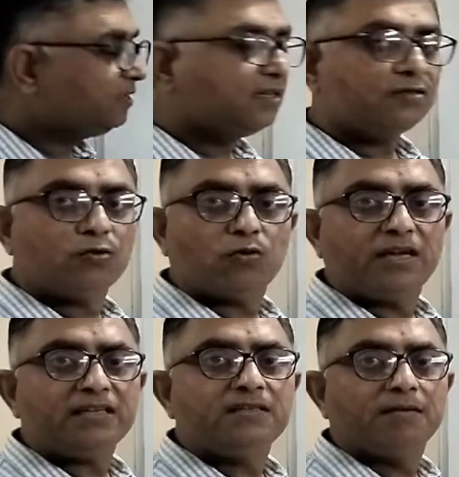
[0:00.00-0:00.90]
This is known
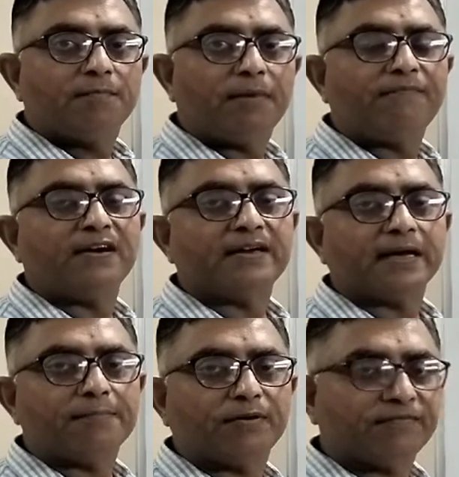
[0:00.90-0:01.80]
as buffer
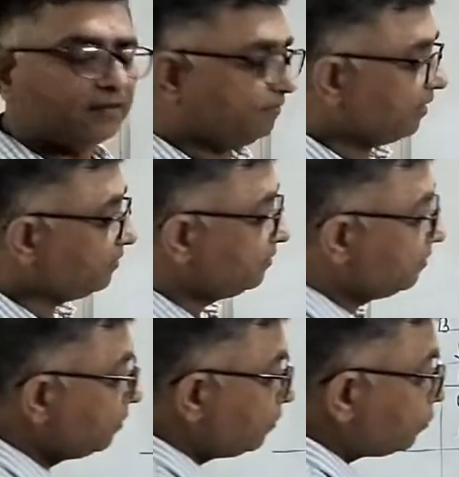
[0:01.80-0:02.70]
type of device.
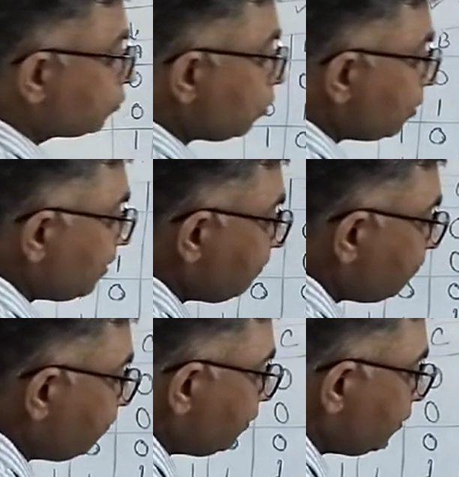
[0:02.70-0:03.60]
So if we